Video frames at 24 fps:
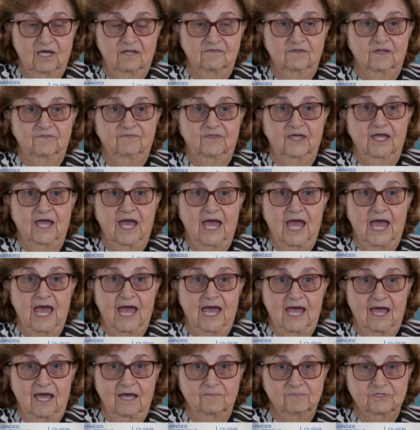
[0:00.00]
that they
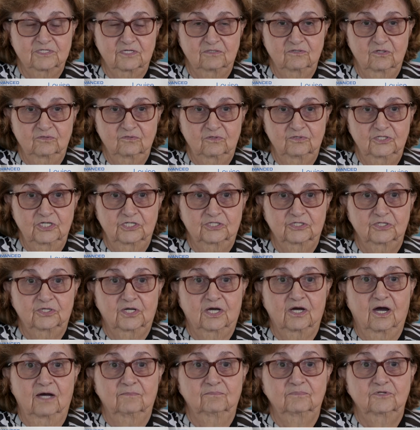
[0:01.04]
absolutely should
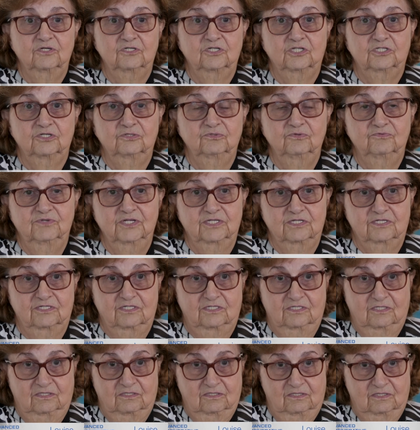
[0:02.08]
come to
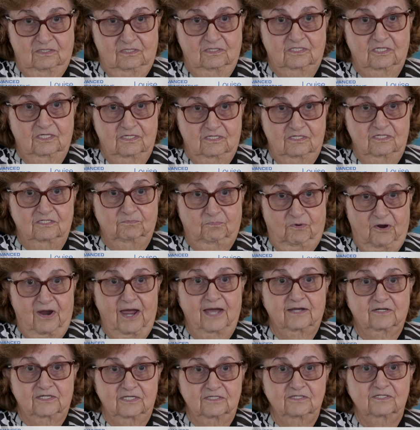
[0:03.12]
this
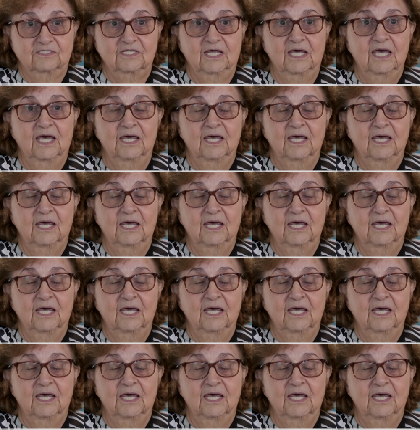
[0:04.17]
practice,